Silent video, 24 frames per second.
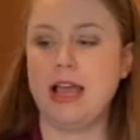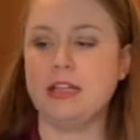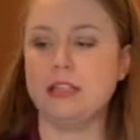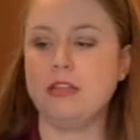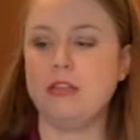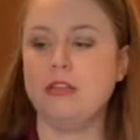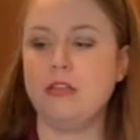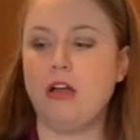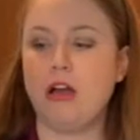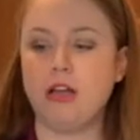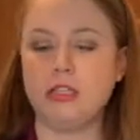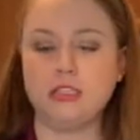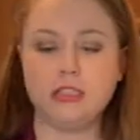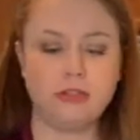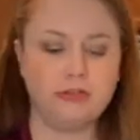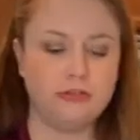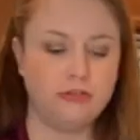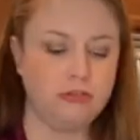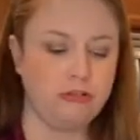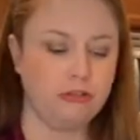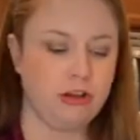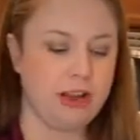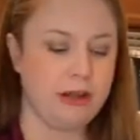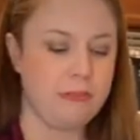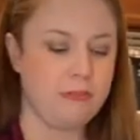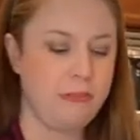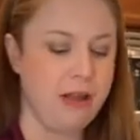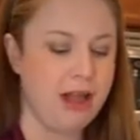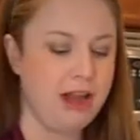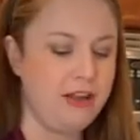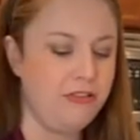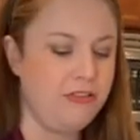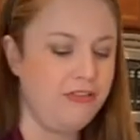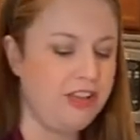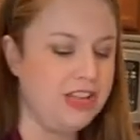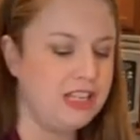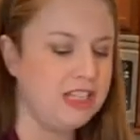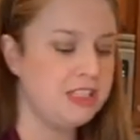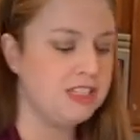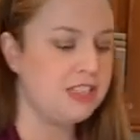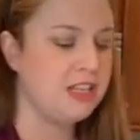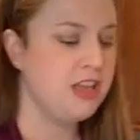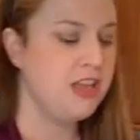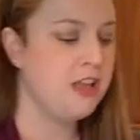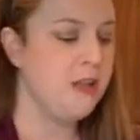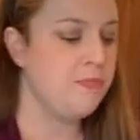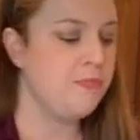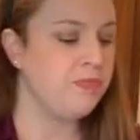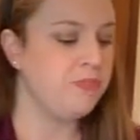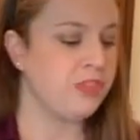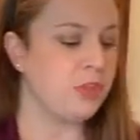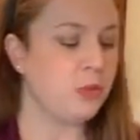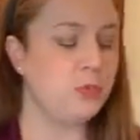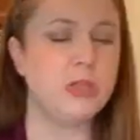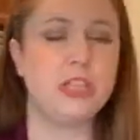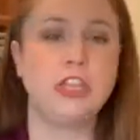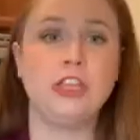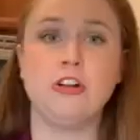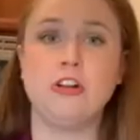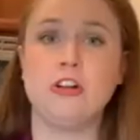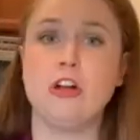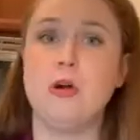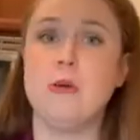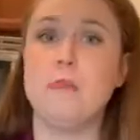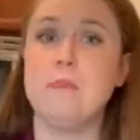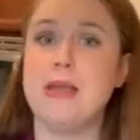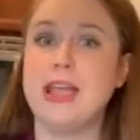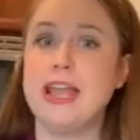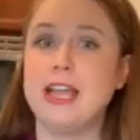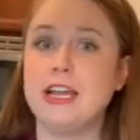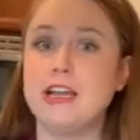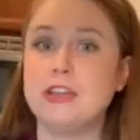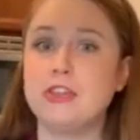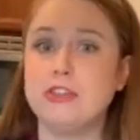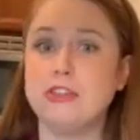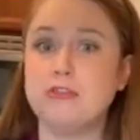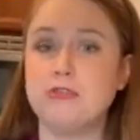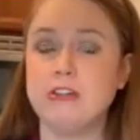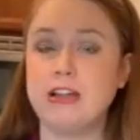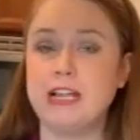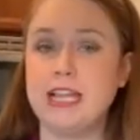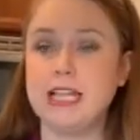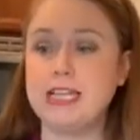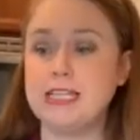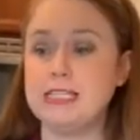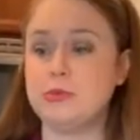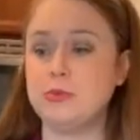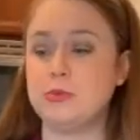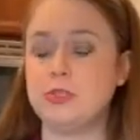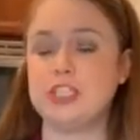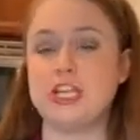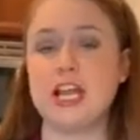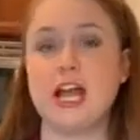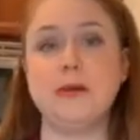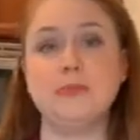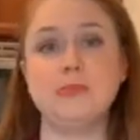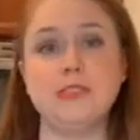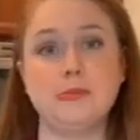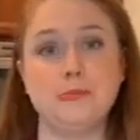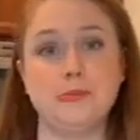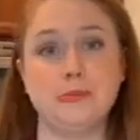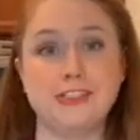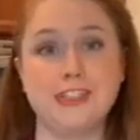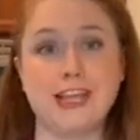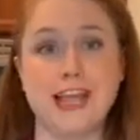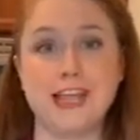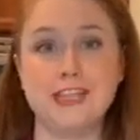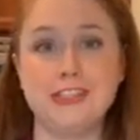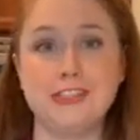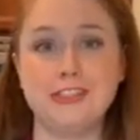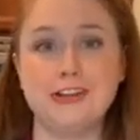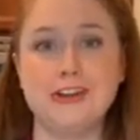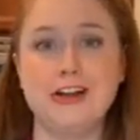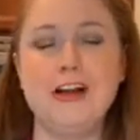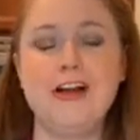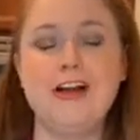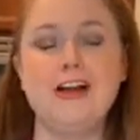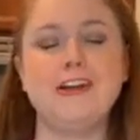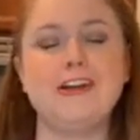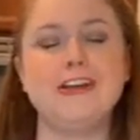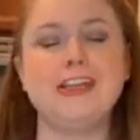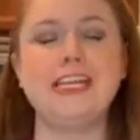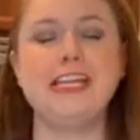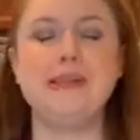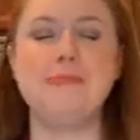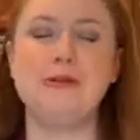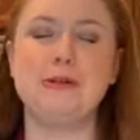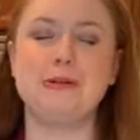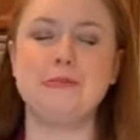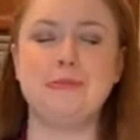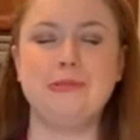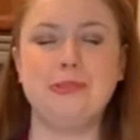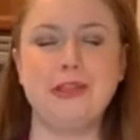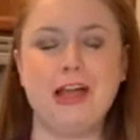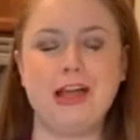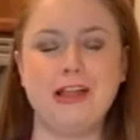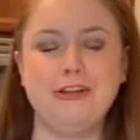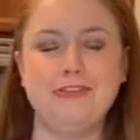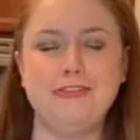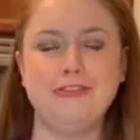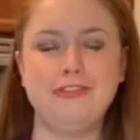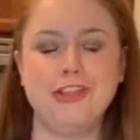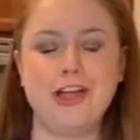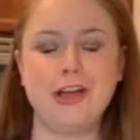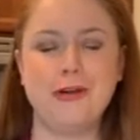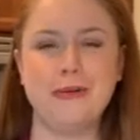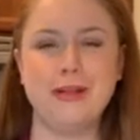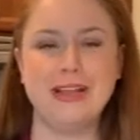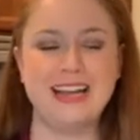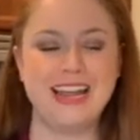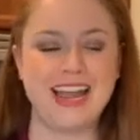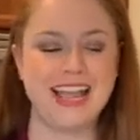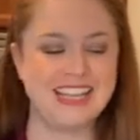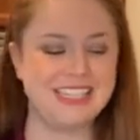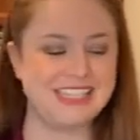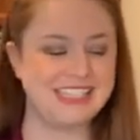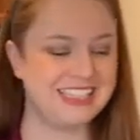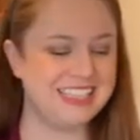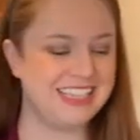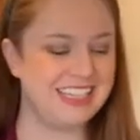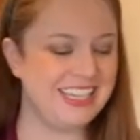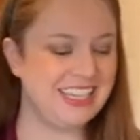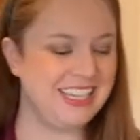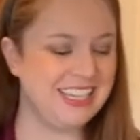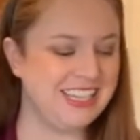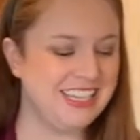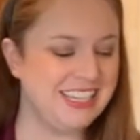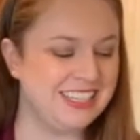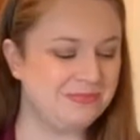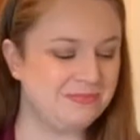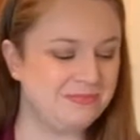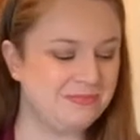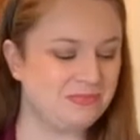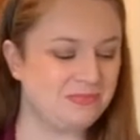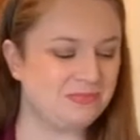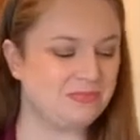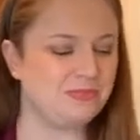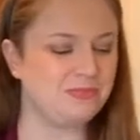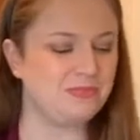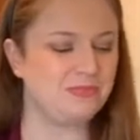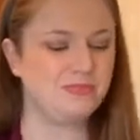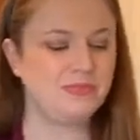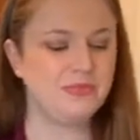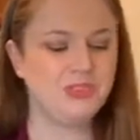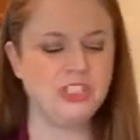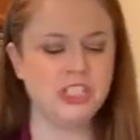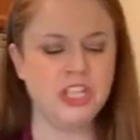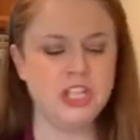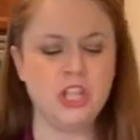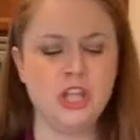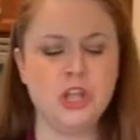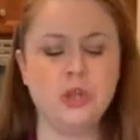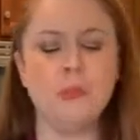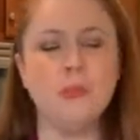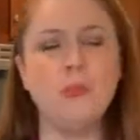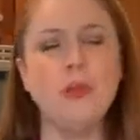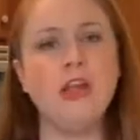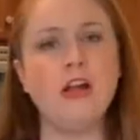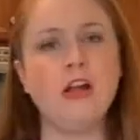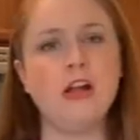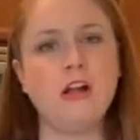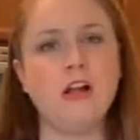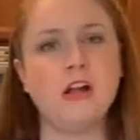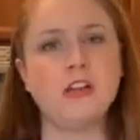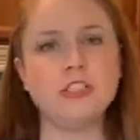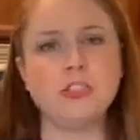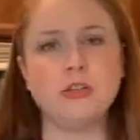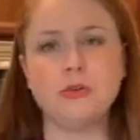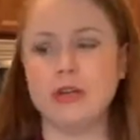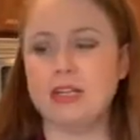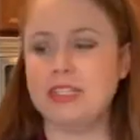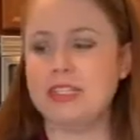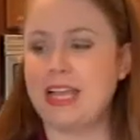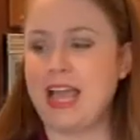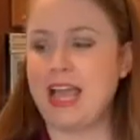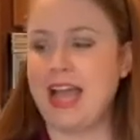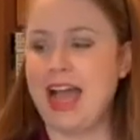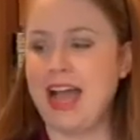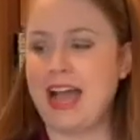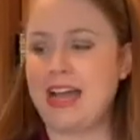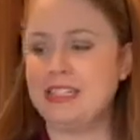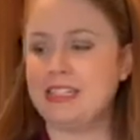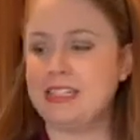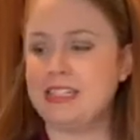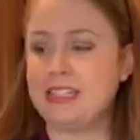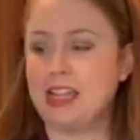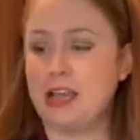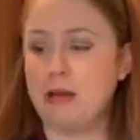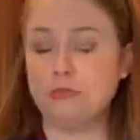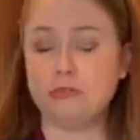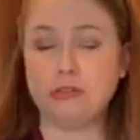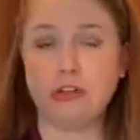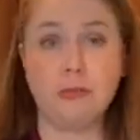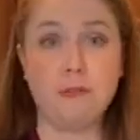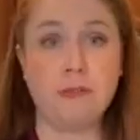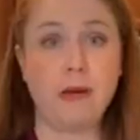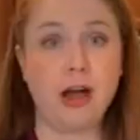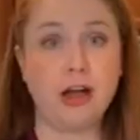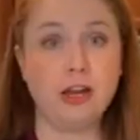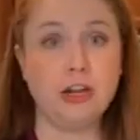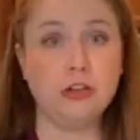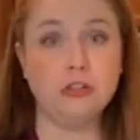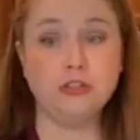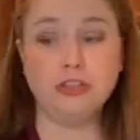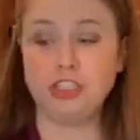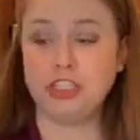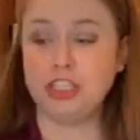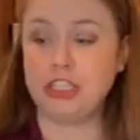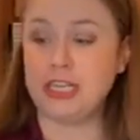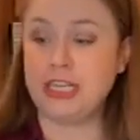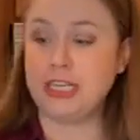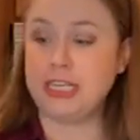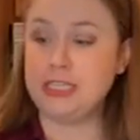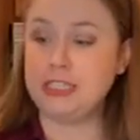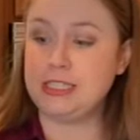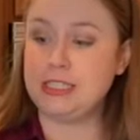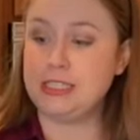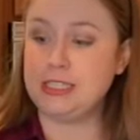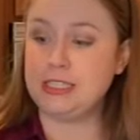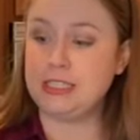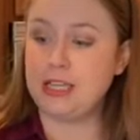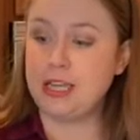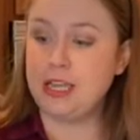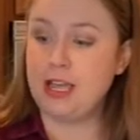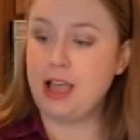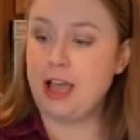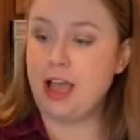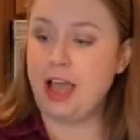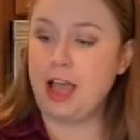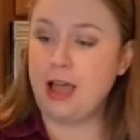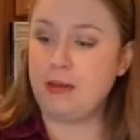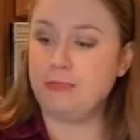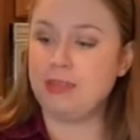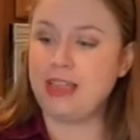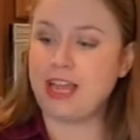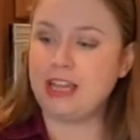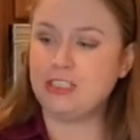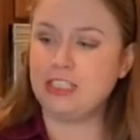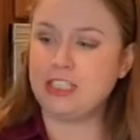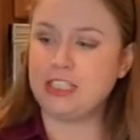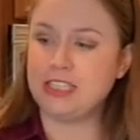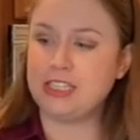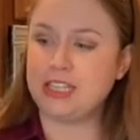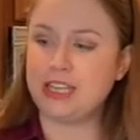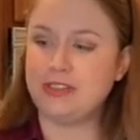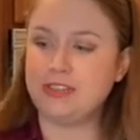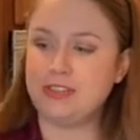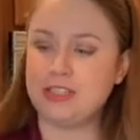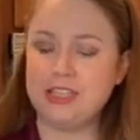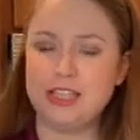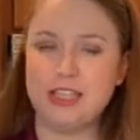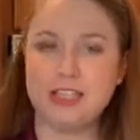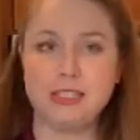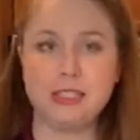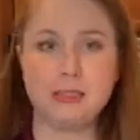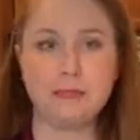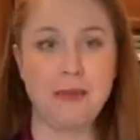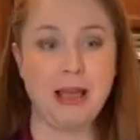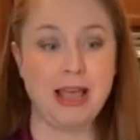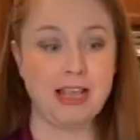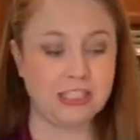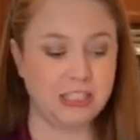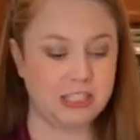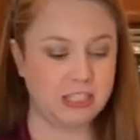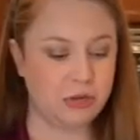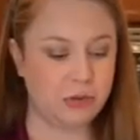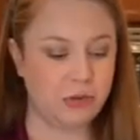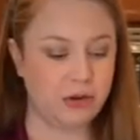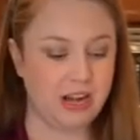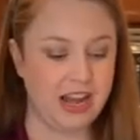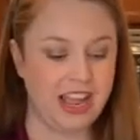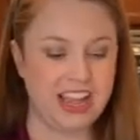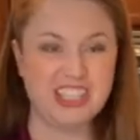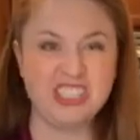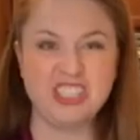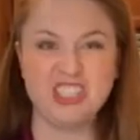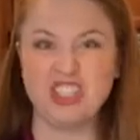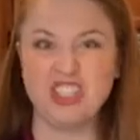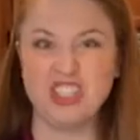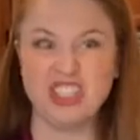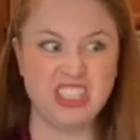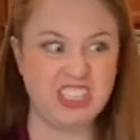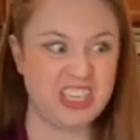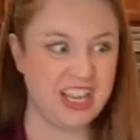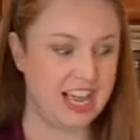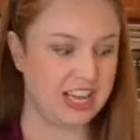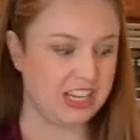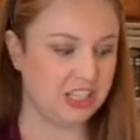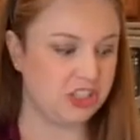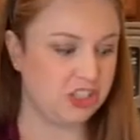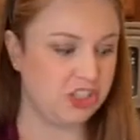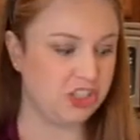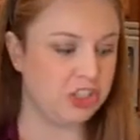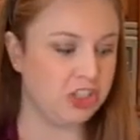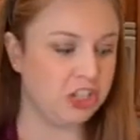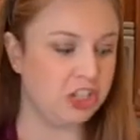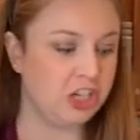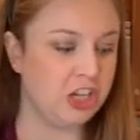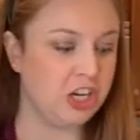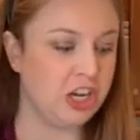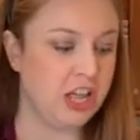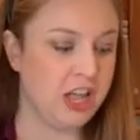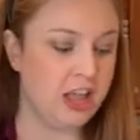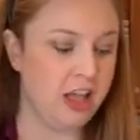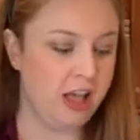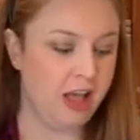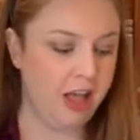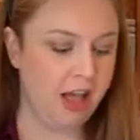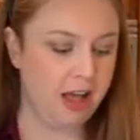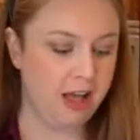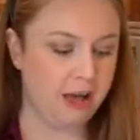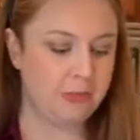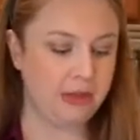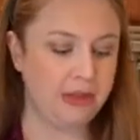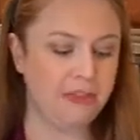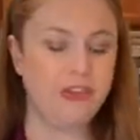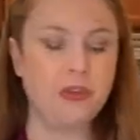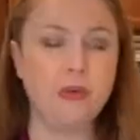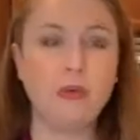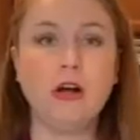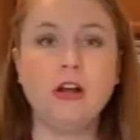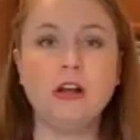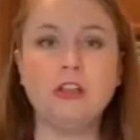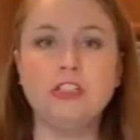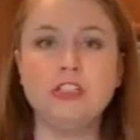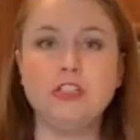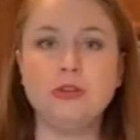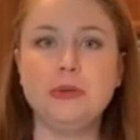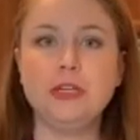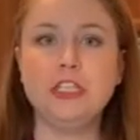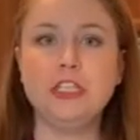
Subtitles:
lots of great benefits with your omega-3s, which help to protect your heart, keep your blood flowing nicely. We are also going to add some Romano cheese. That just gives this pesto a nice good texture. If you are doing